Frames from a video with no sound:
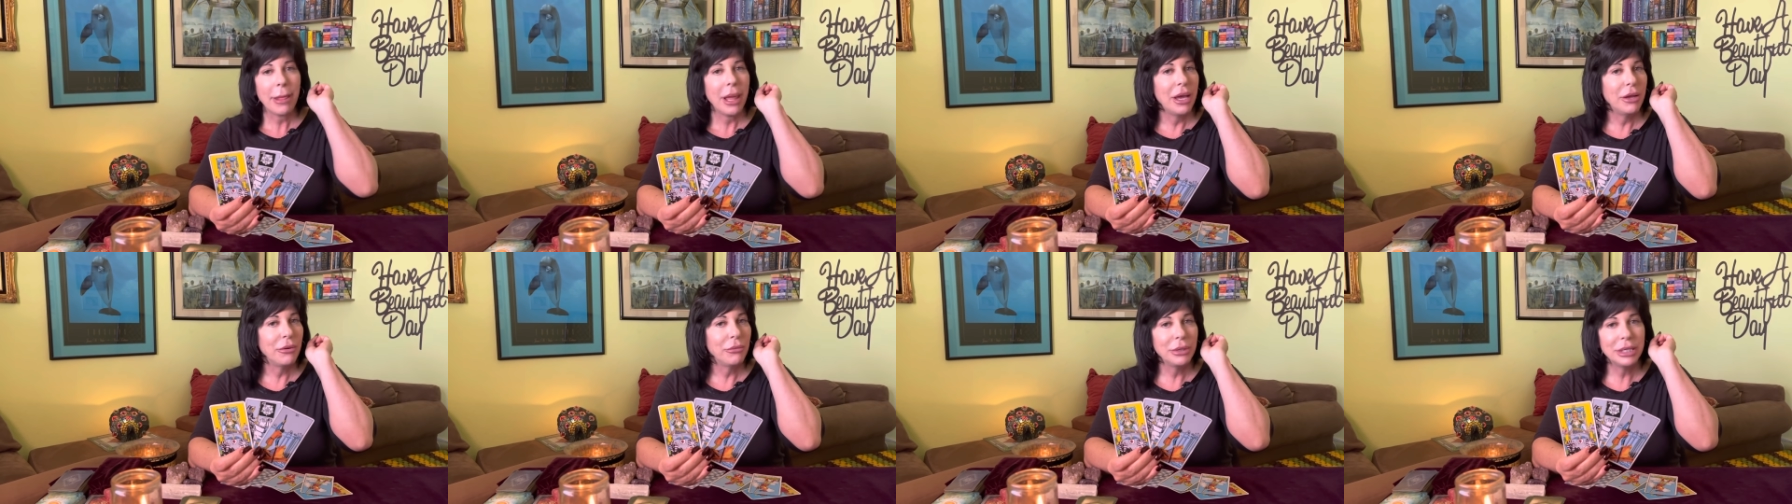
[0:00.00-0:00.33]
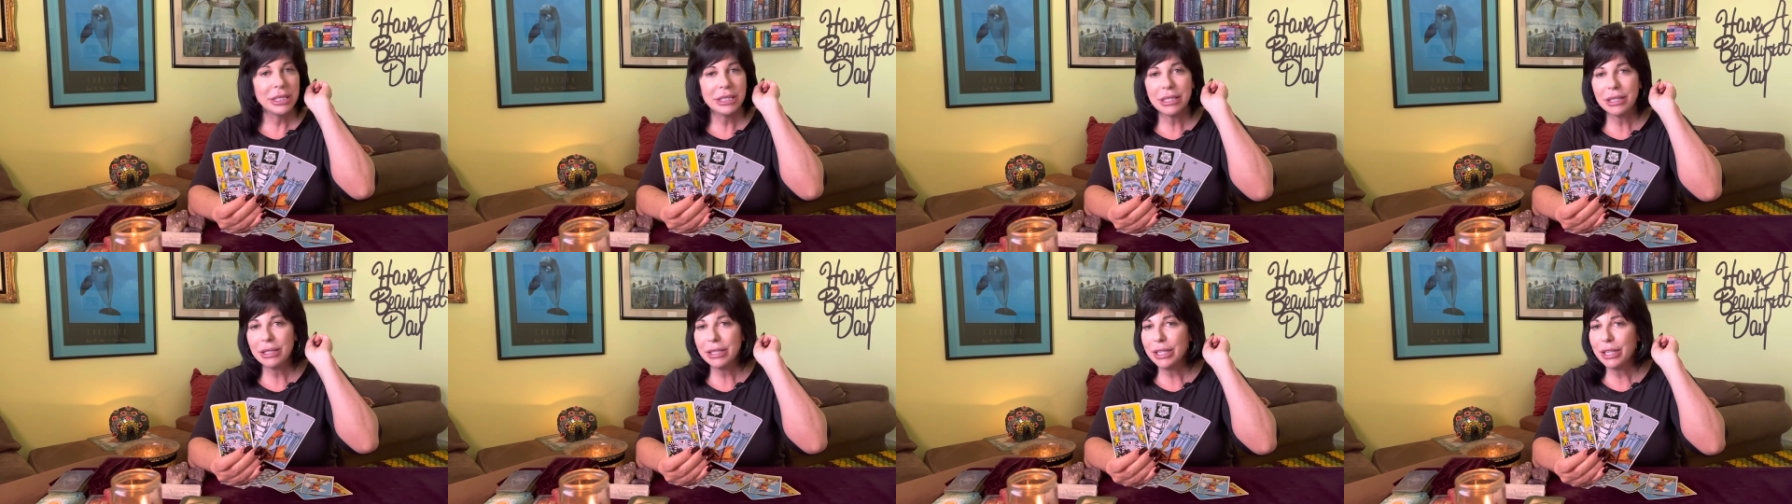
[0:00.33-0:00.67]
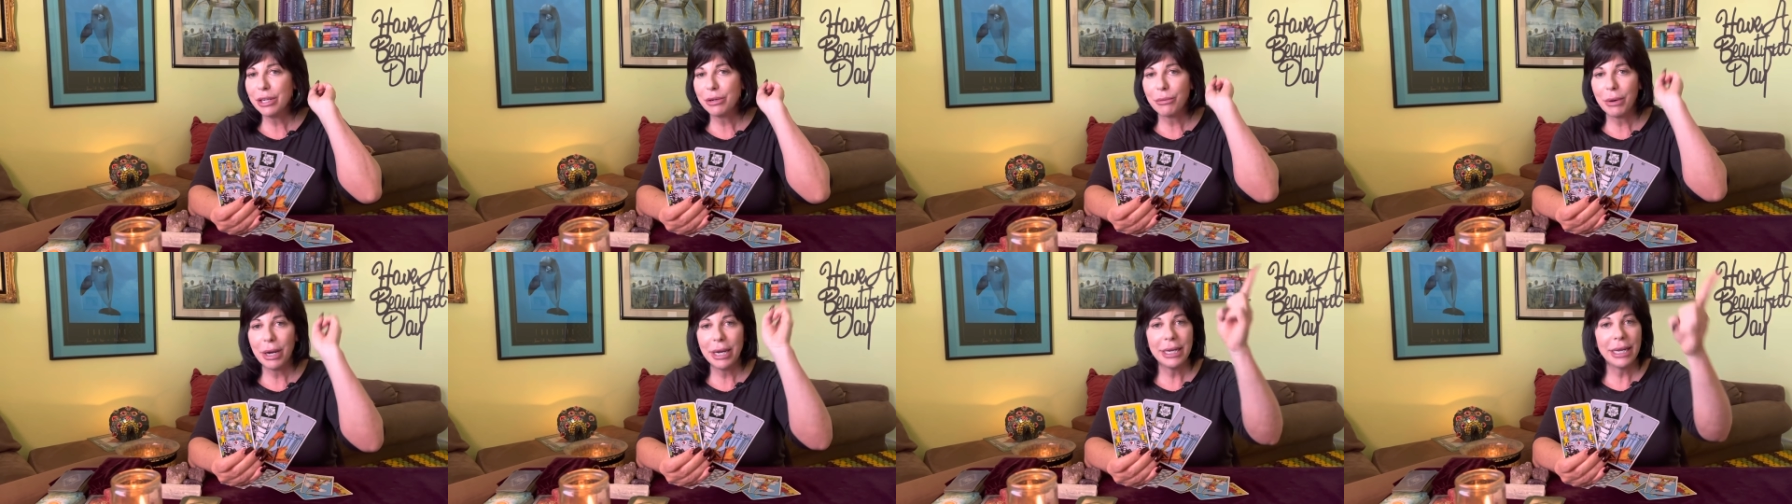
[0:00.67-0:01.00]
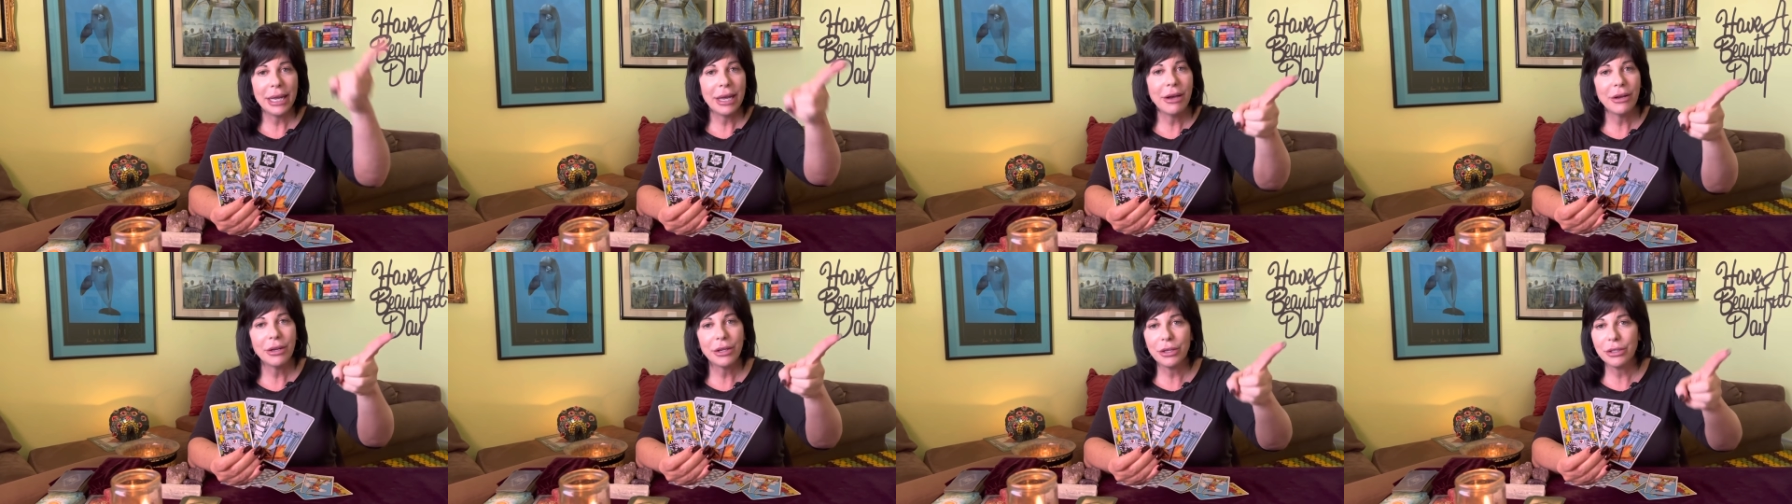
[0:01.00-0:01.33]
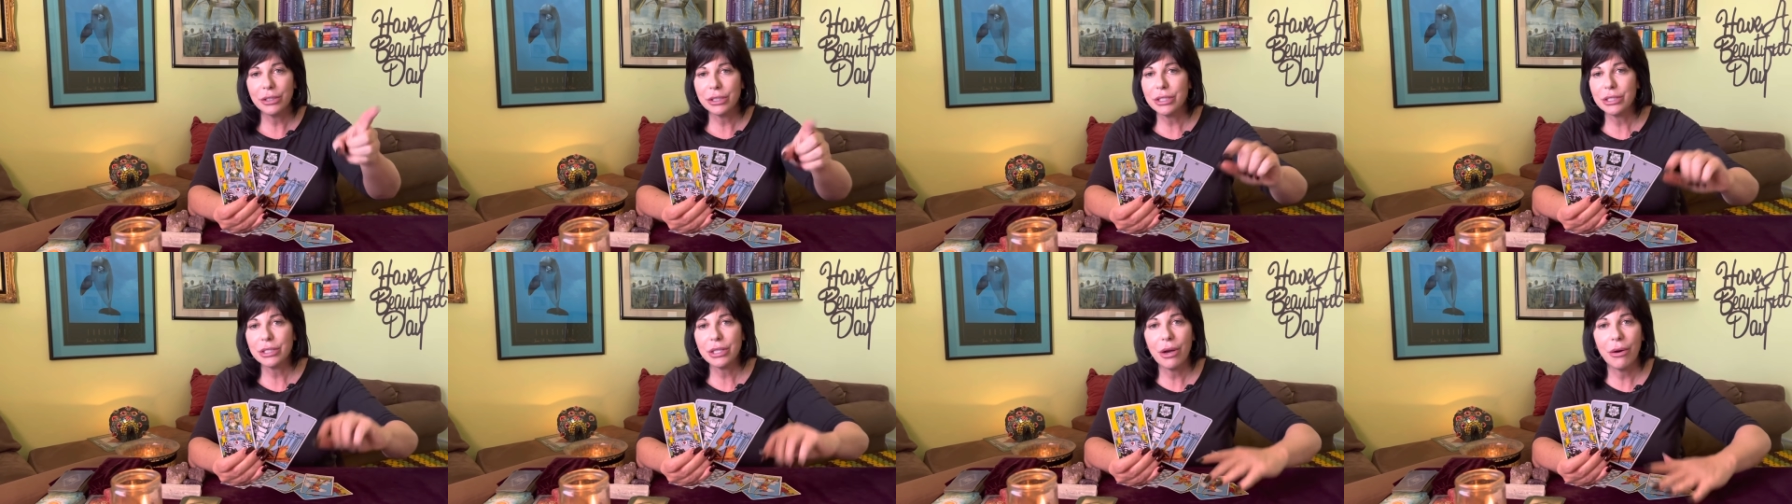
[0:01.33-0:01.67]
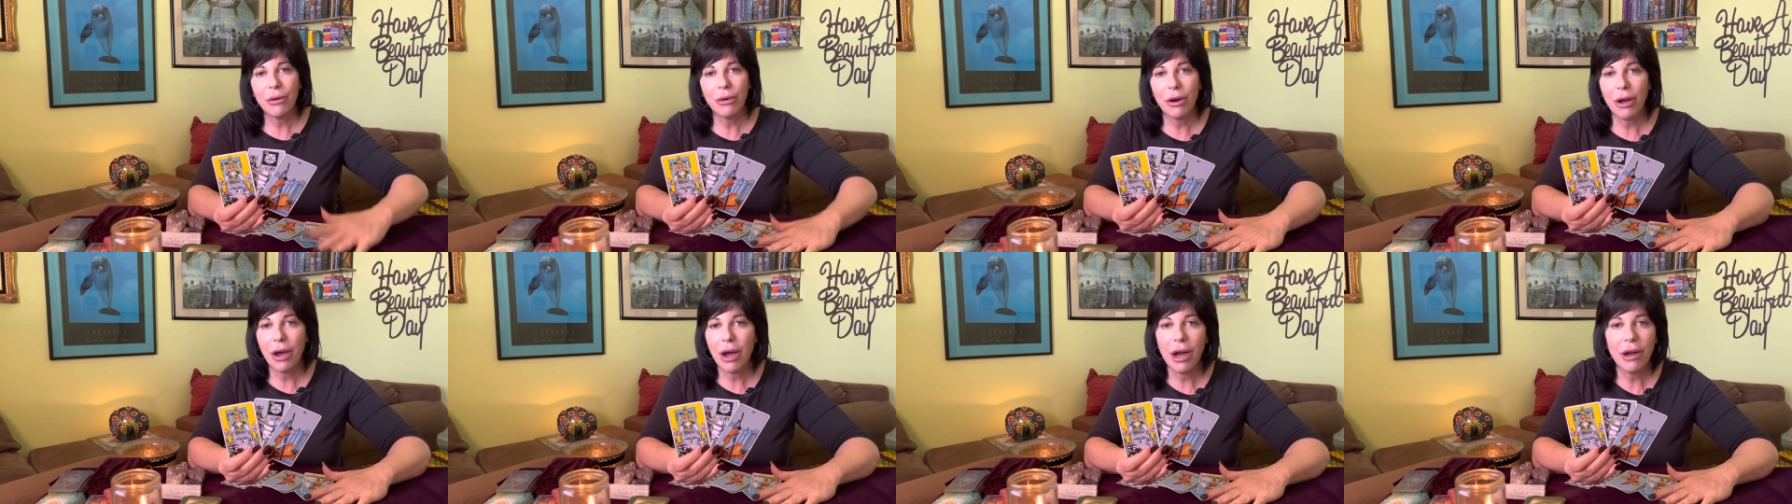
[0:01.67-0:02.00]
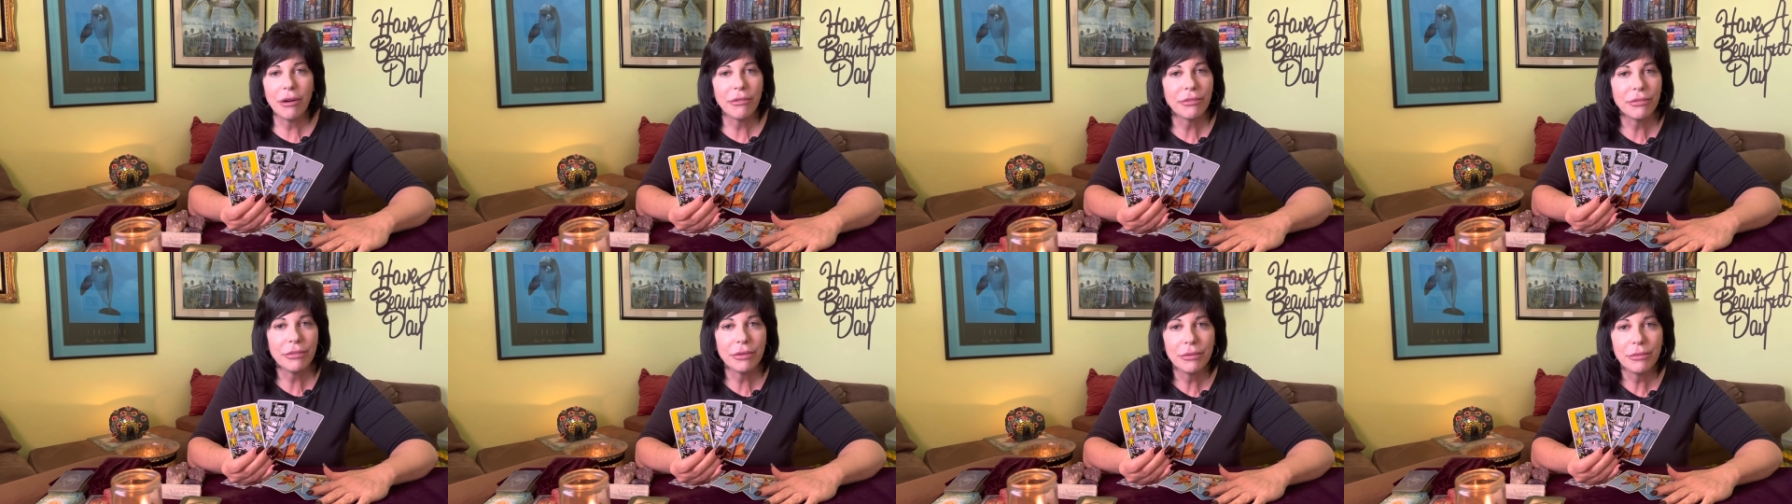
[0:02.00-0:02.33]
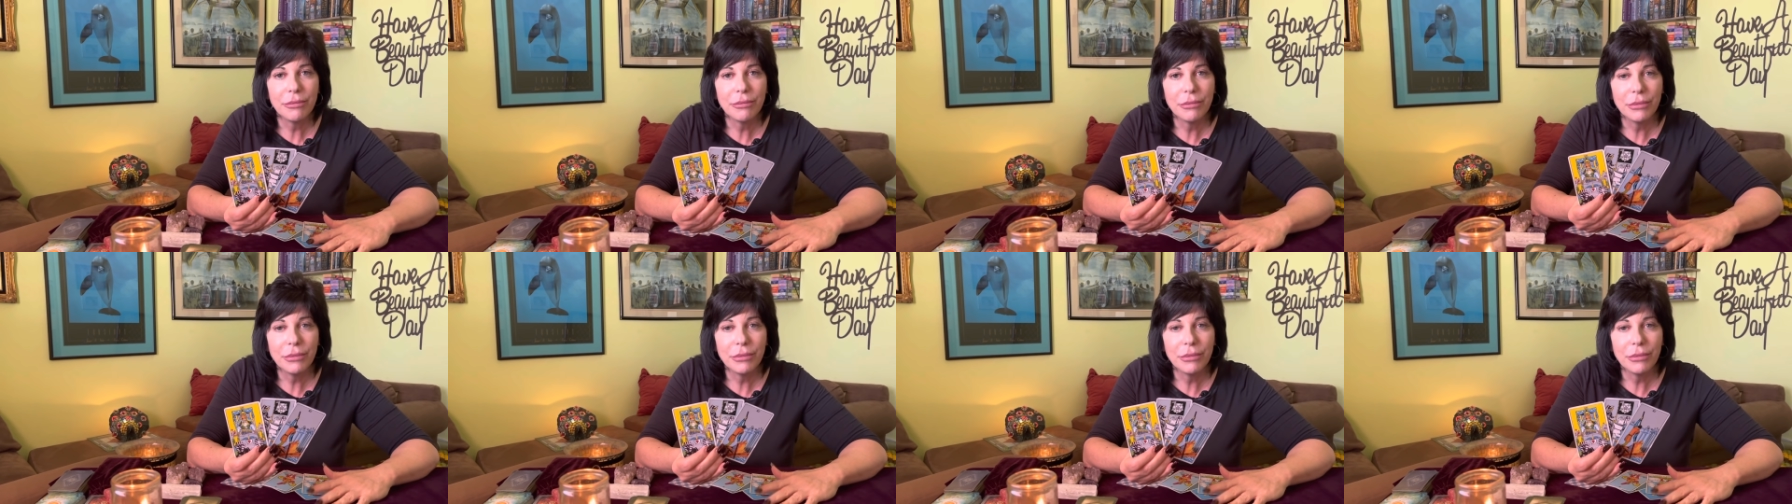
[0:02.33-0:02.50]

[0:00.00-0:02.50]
and recently or right now, you're just going off.